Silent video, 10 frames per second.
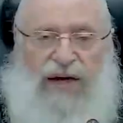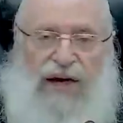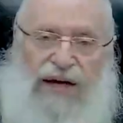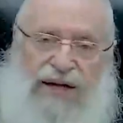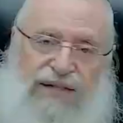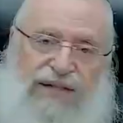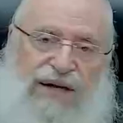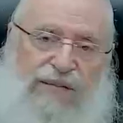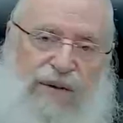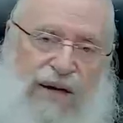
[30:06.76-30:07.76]
and it's
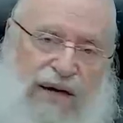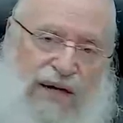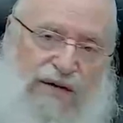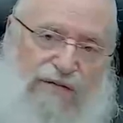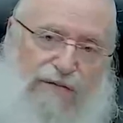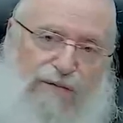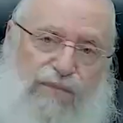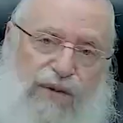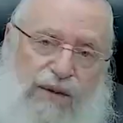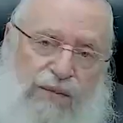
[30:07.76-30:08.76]
not Ma'akev
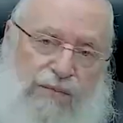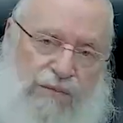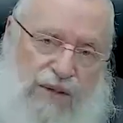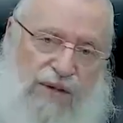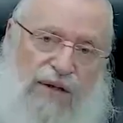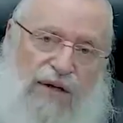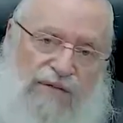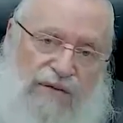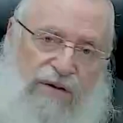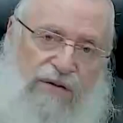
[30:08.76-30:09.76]

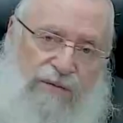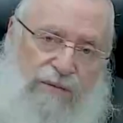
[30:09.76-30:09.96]
B'di'evet.